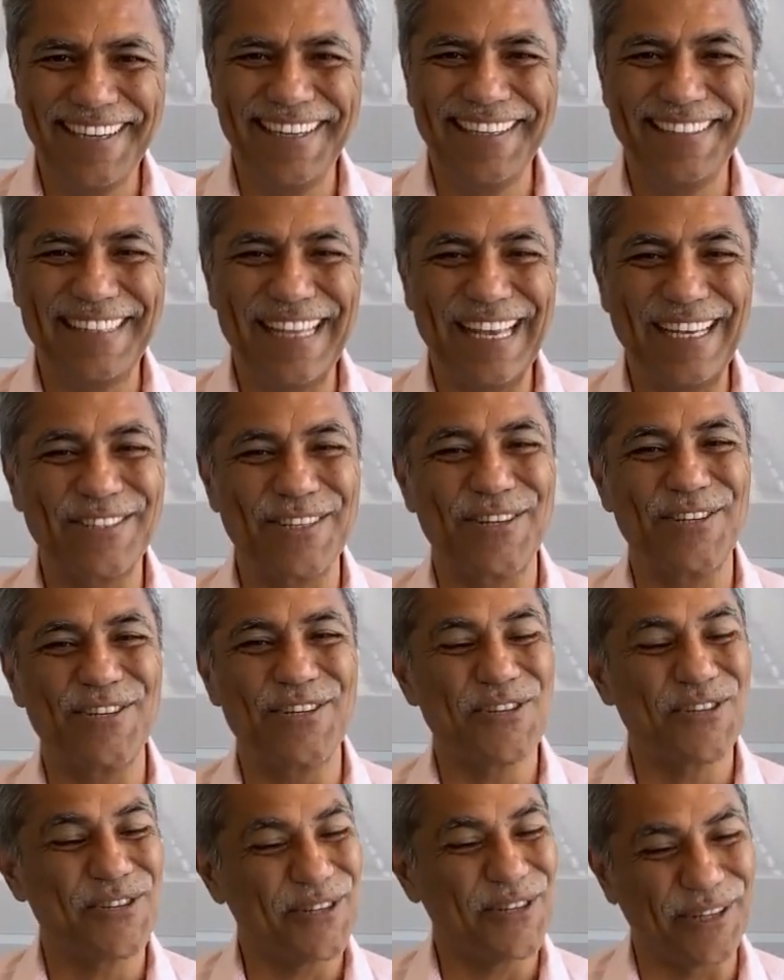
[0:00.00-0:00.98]
There's a
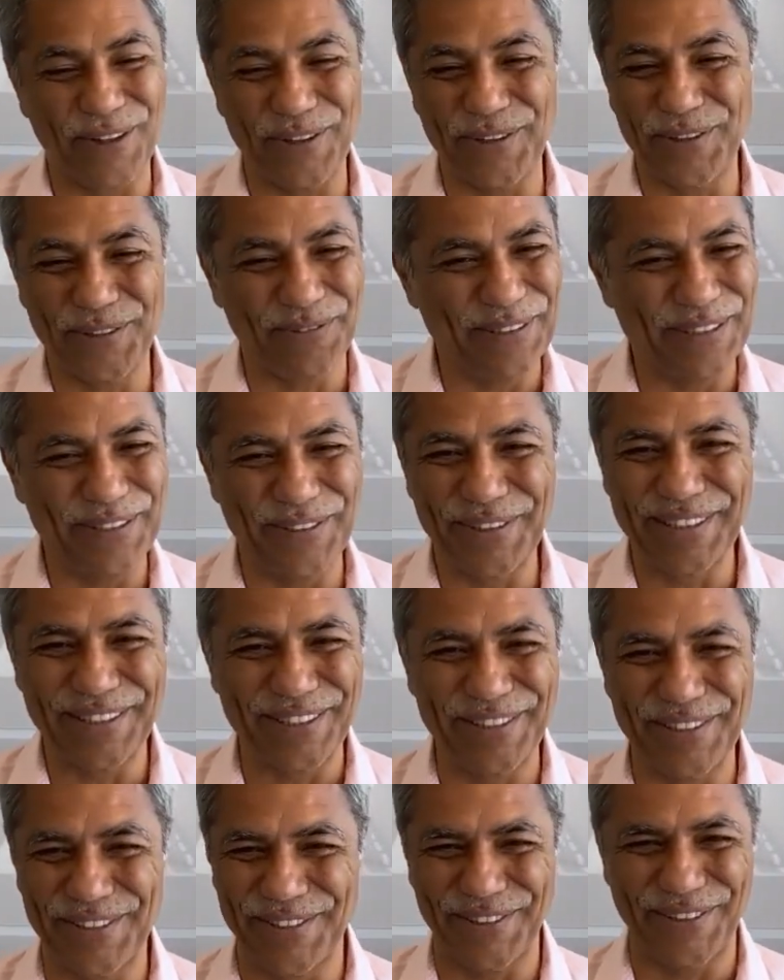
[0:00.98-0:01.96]
shitload we don't
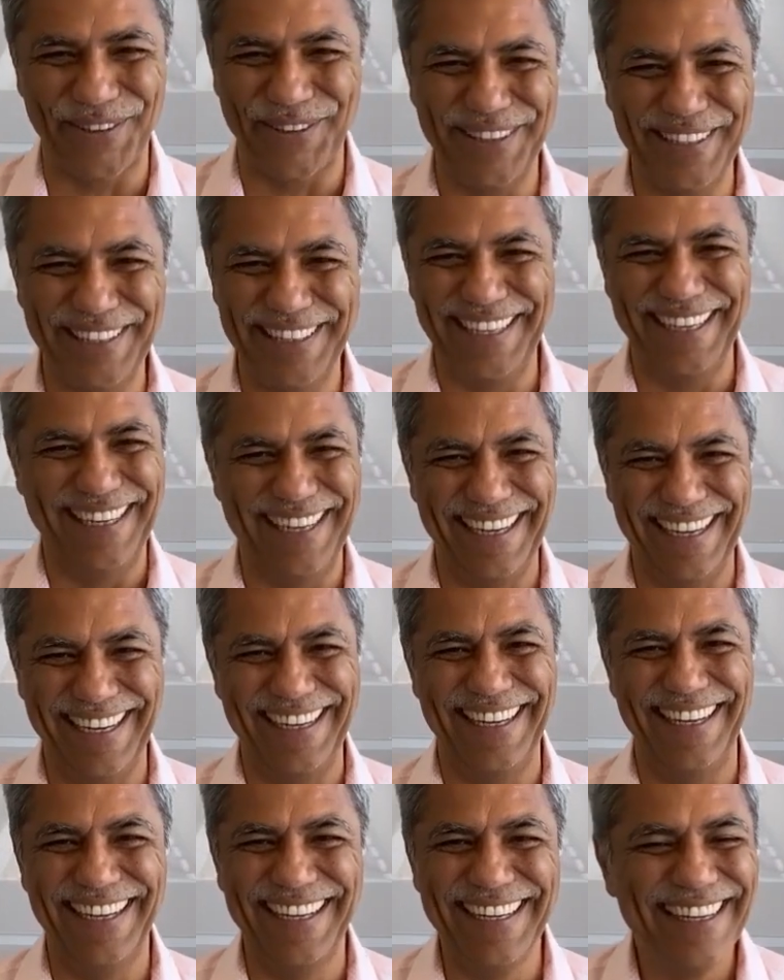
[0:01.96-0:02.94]
control.
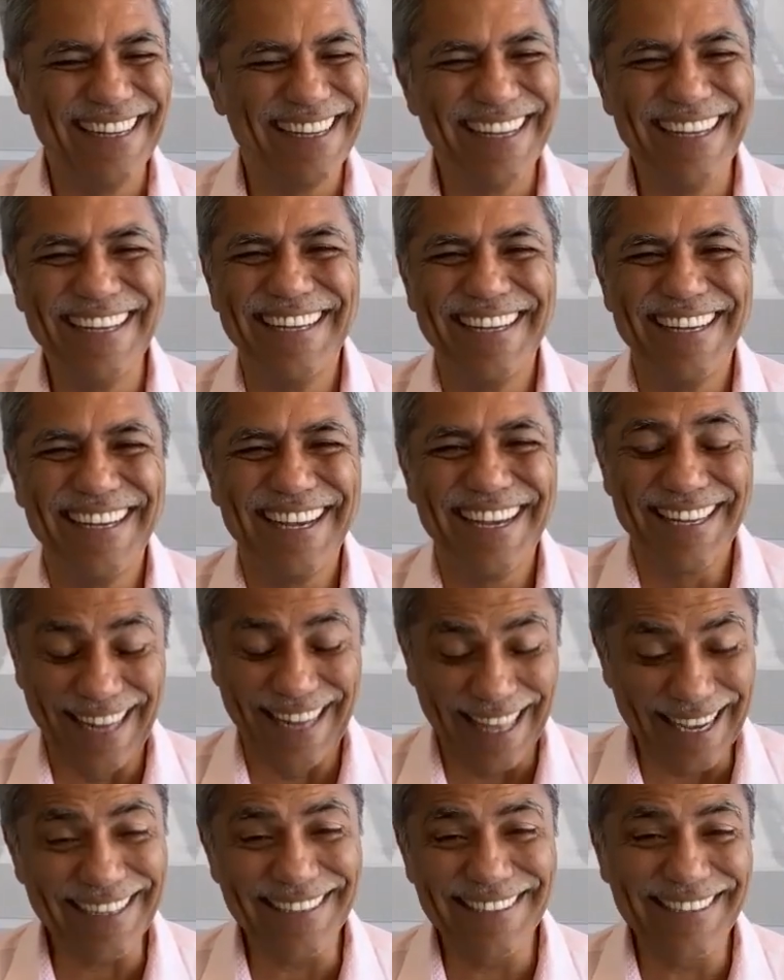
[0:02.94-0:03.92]

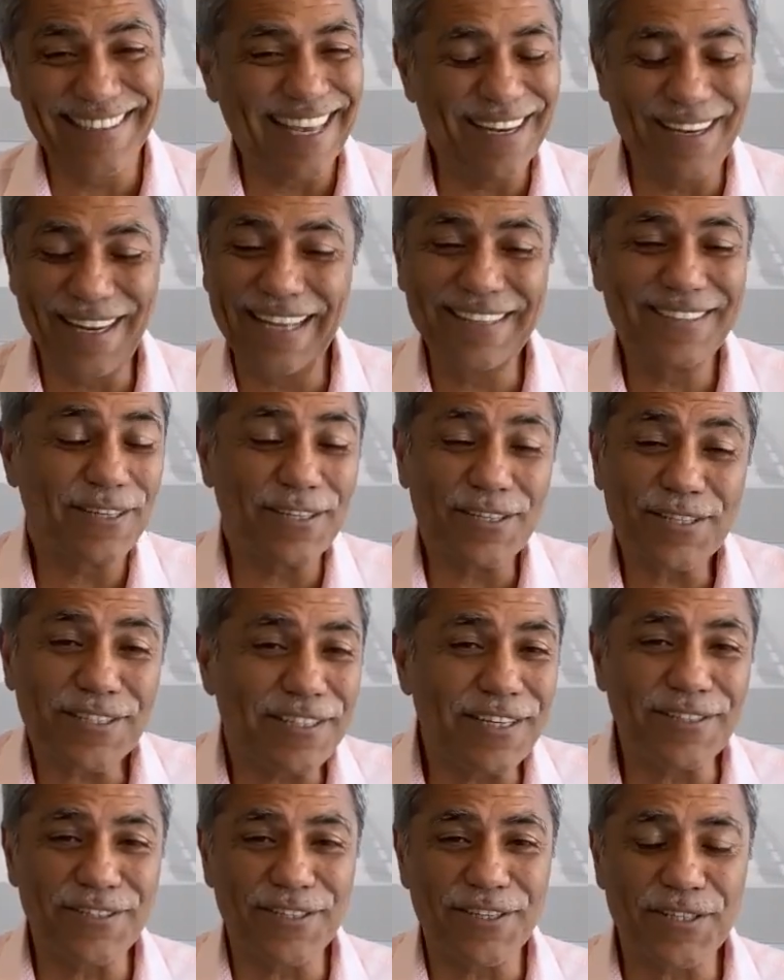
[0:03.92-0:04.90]

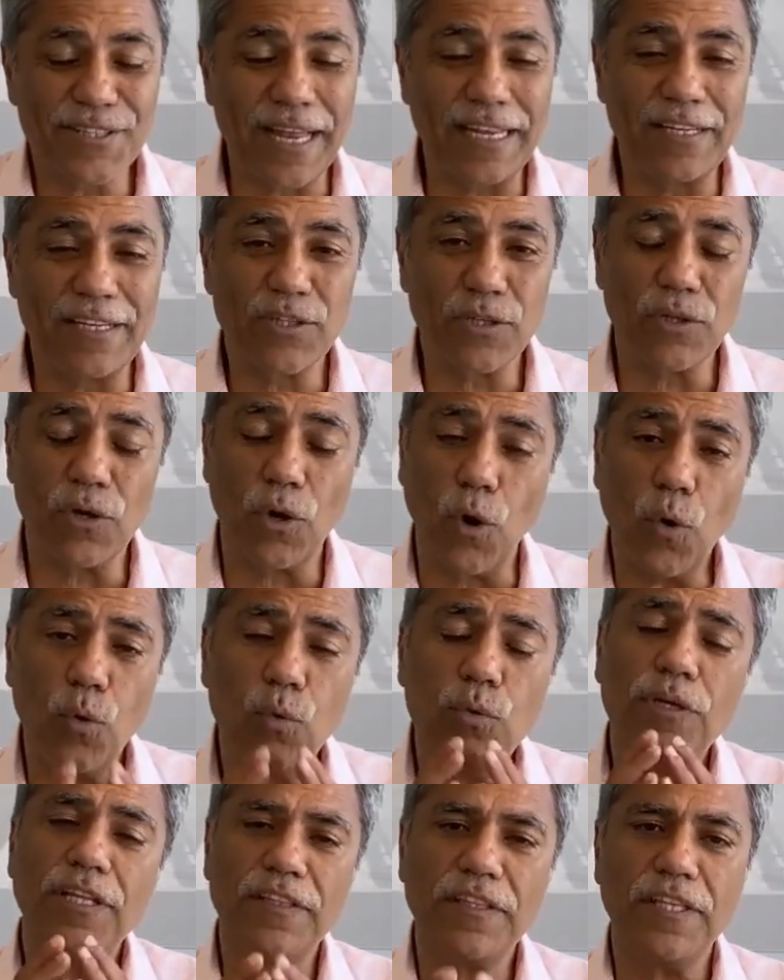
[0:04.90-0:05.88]
And so the
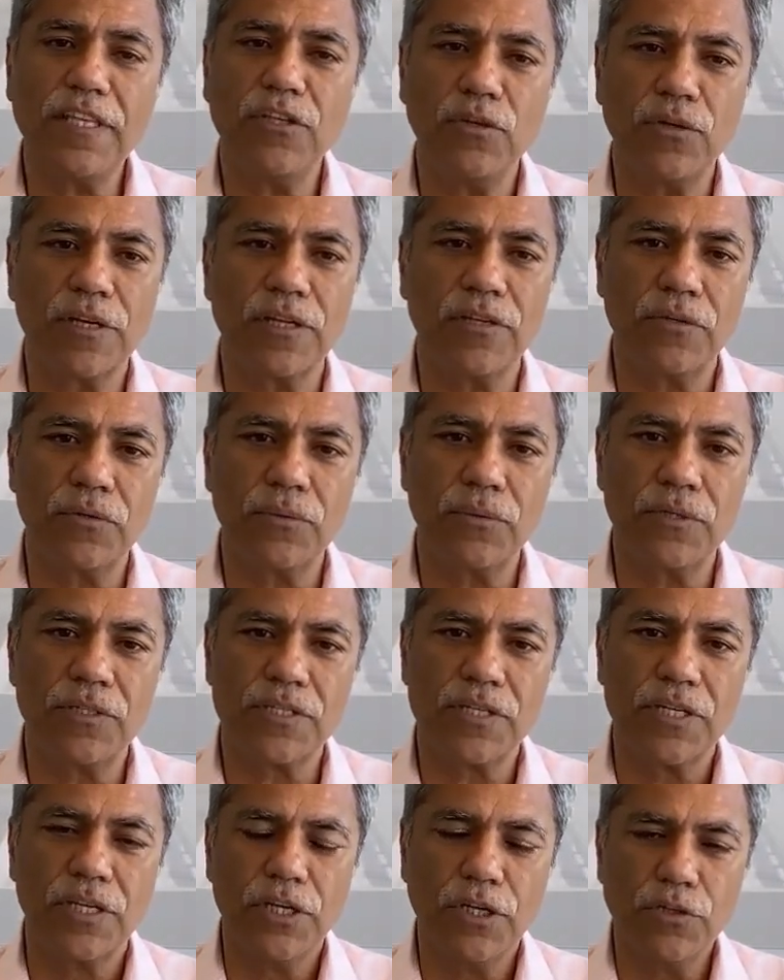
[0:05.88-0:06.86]
only thing you can do
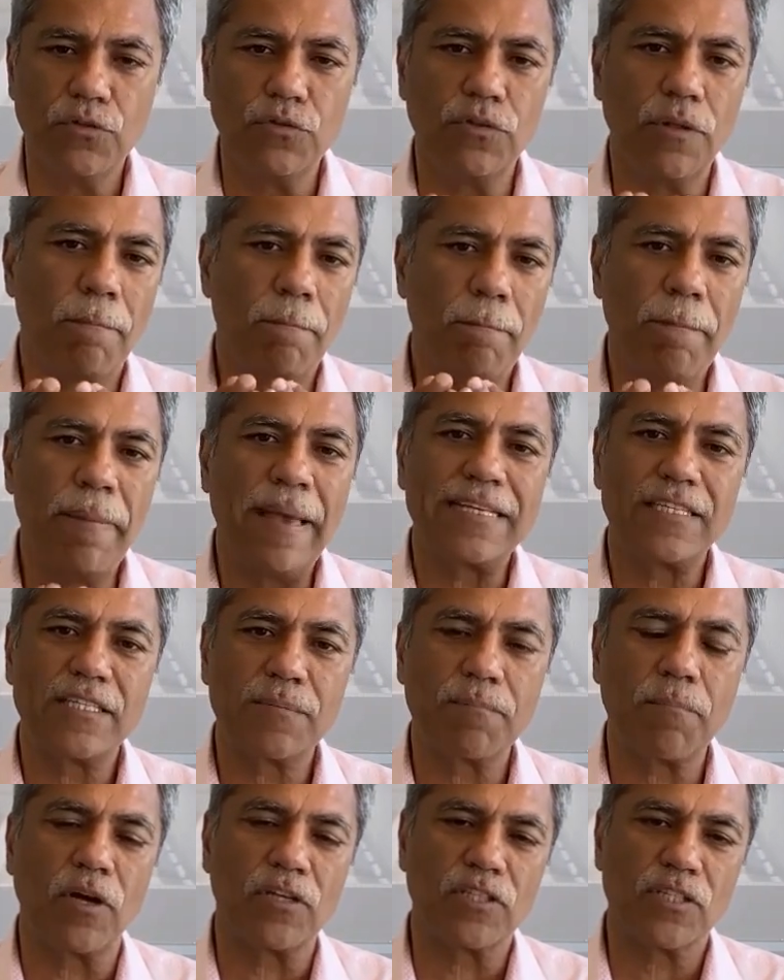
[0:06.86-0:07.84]
is do the
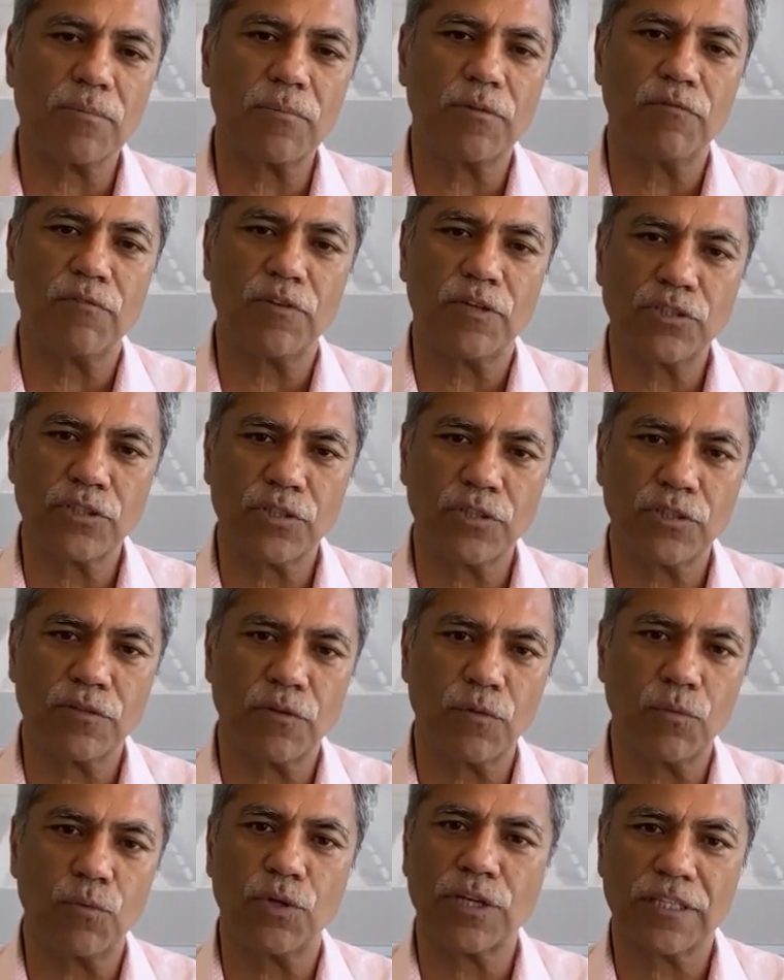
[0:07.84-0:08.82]
best possible version of the
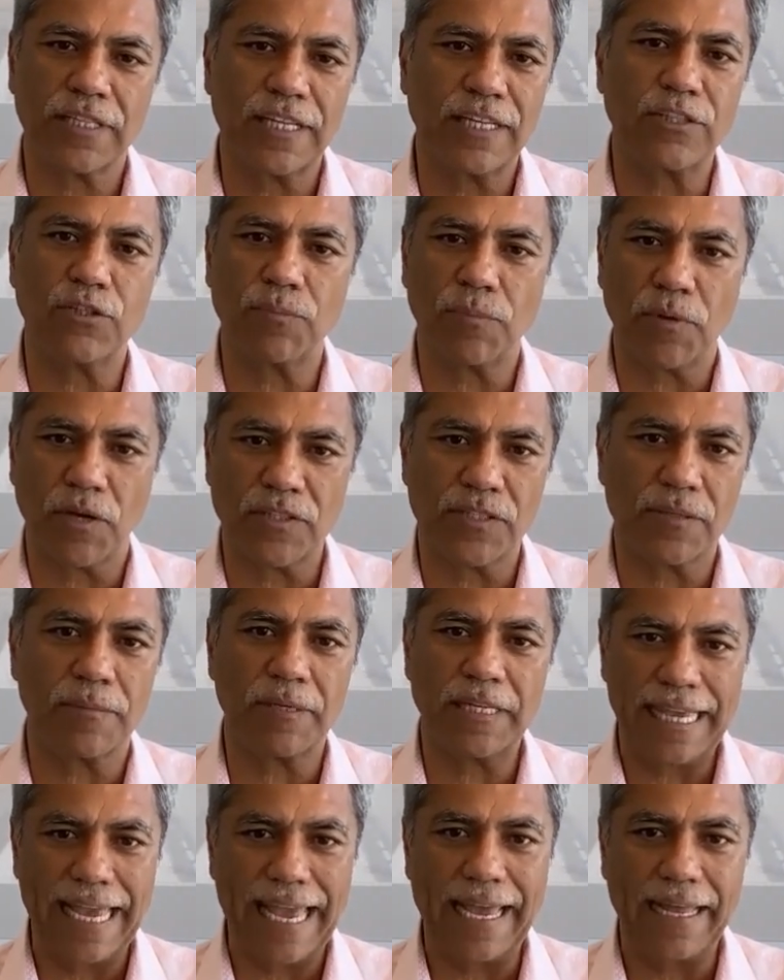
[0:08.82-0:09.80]
work that you
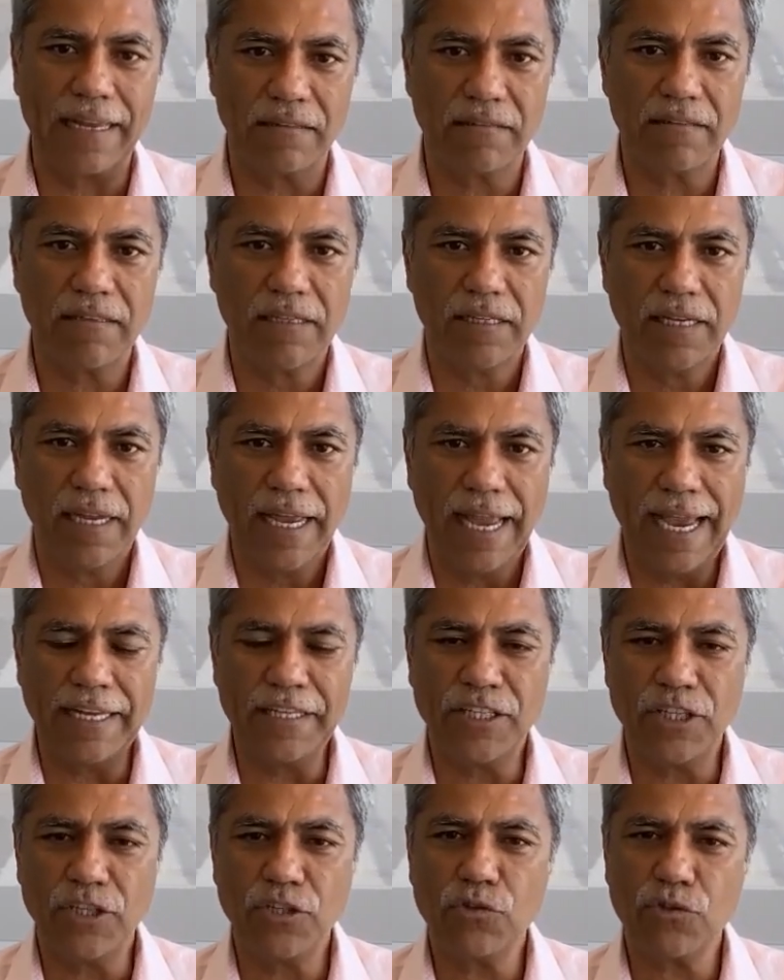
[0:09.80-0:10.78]
possibly can.
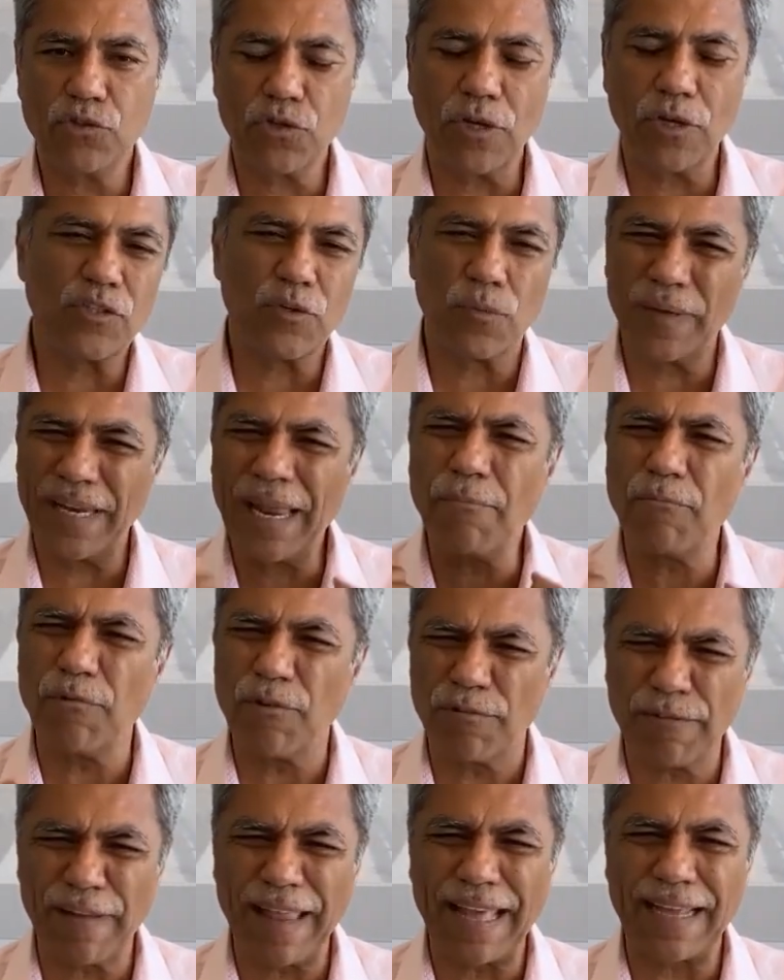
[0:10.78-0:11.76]
And and so when I'm
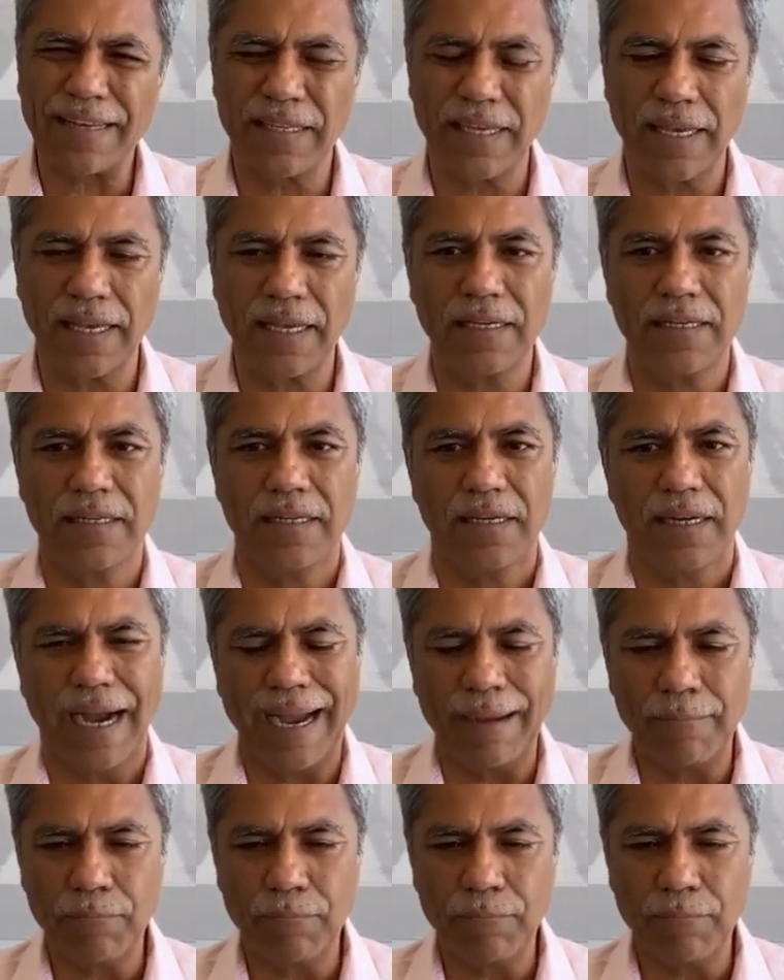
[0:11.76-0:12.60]
reflecting, I'm